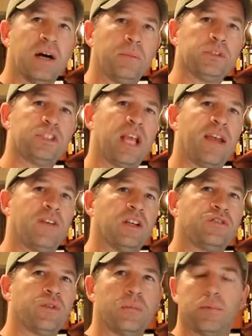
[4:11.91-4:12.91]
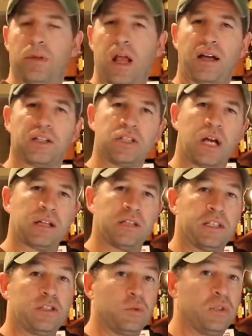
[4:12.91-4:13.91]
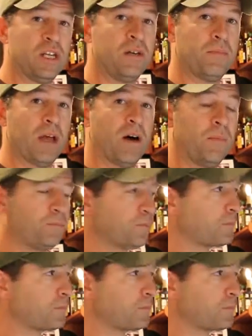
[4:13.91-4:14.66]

couple shavings from a block of chocolate that you didn't melt,